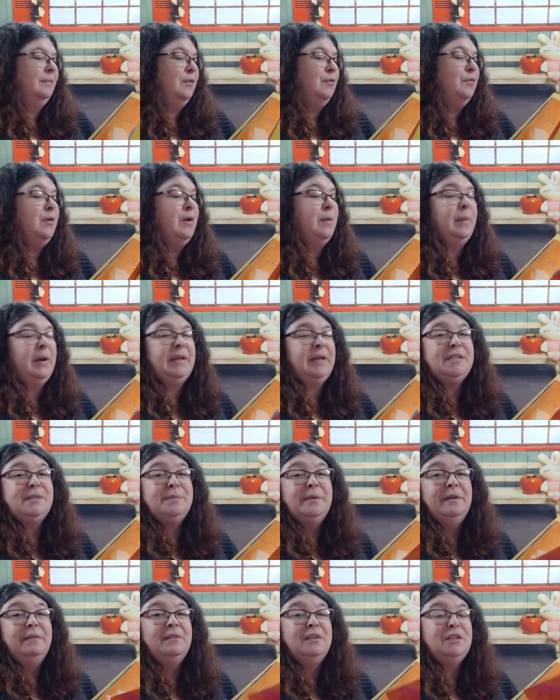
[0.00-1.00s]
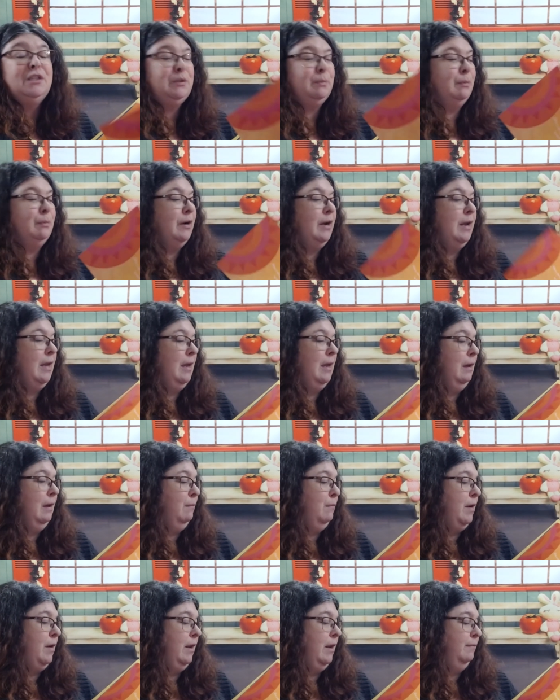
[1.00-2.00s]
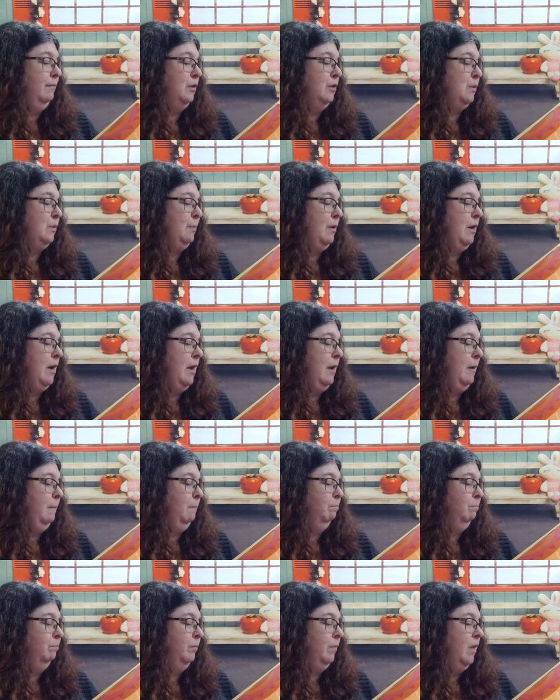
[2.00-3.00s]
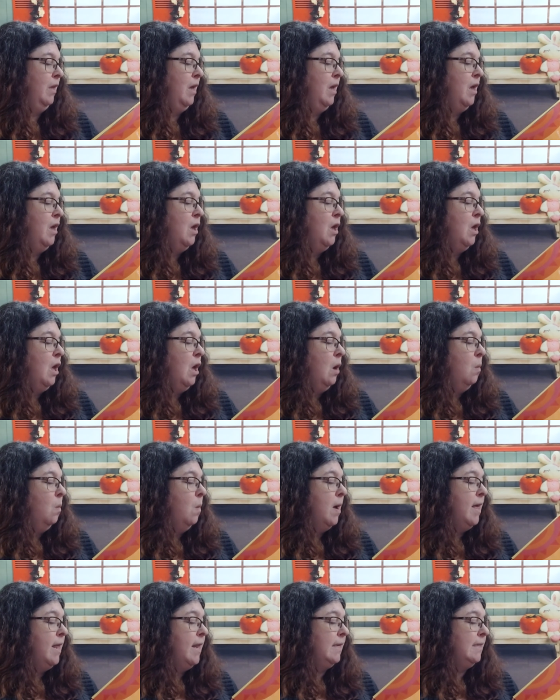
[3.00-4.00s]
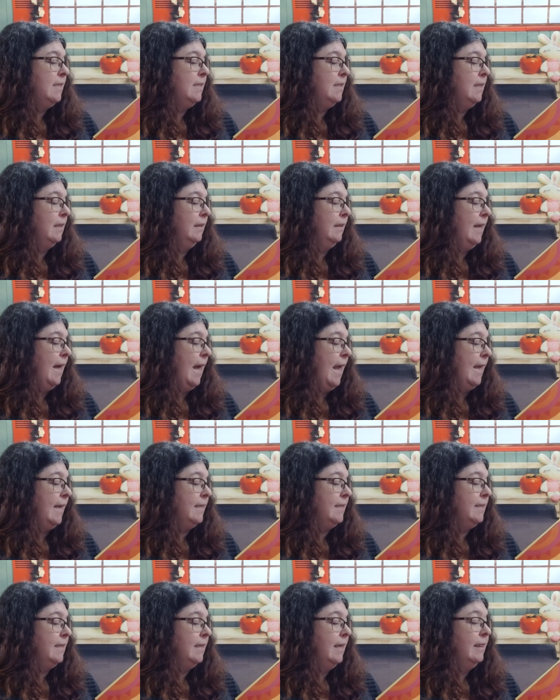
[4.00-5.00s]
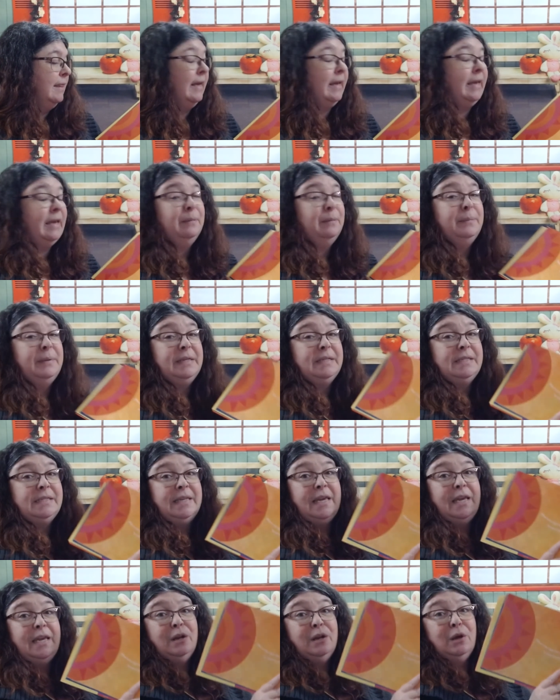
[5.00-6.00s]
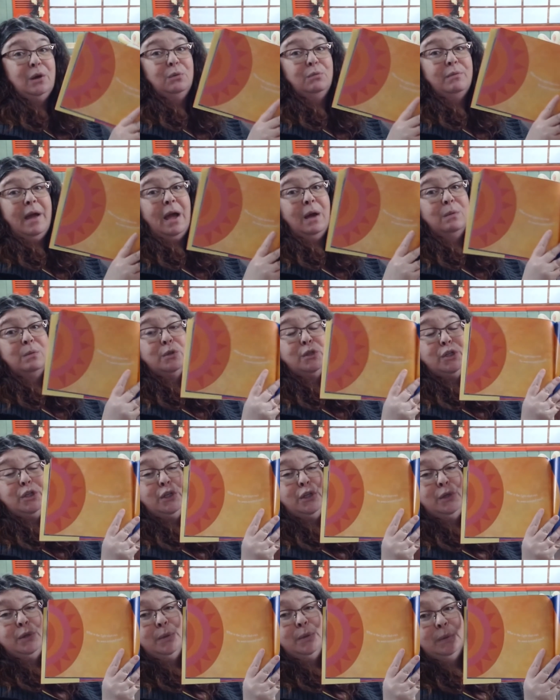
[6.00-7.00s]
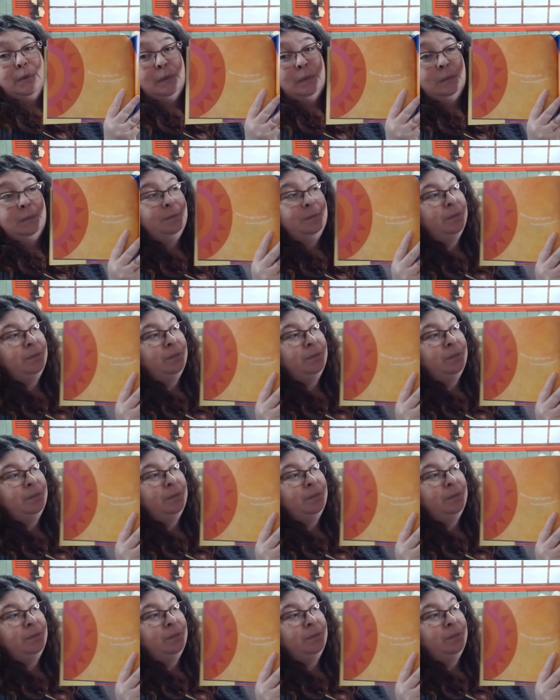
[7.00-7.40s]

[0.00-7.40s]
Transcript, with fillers: Reminds me of the spring. I'm ready for spring. What is the light that can be seen around you?